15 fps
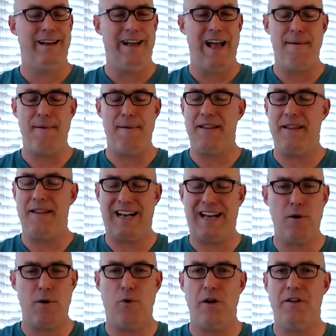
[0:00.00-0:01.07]
I mean, that can be
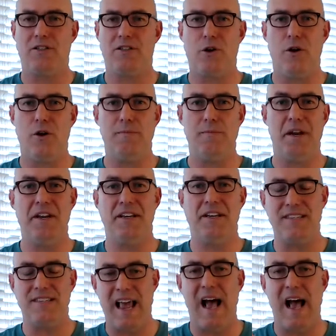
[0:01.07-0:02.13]
really discouraging, but it doesn't
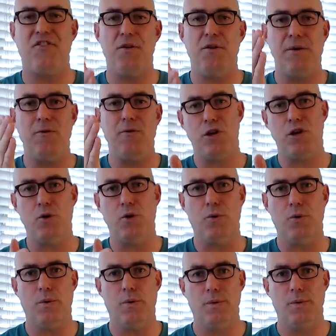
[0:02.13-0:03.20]
have to be with you,
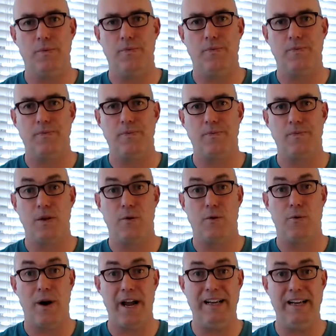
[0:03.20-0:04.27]

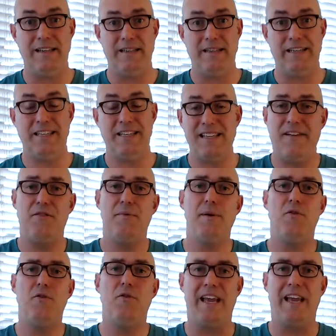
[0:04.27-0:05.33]
right? It doesn't have to be with
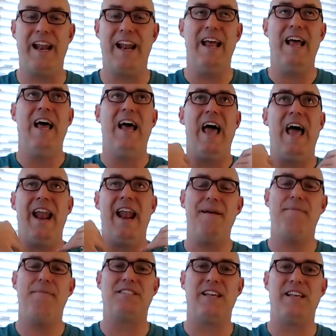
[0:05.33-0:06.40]
me. And I'm
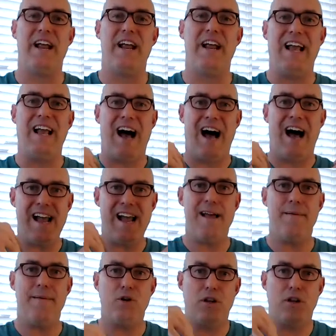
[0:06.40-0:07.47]
deciding I am
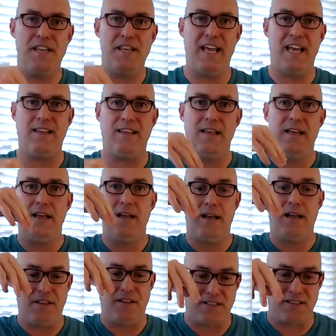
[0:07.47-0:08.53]
going to take
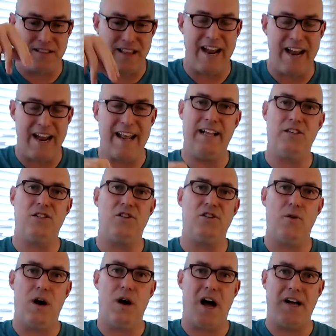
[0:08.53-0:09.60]
the slight edge
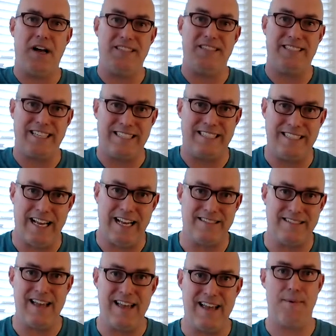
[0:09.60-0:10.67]
on success
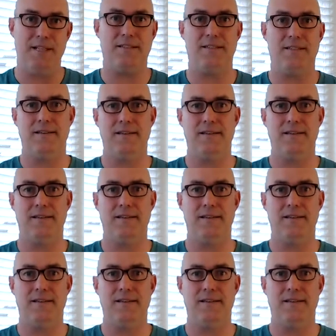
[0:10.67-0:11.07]
habits.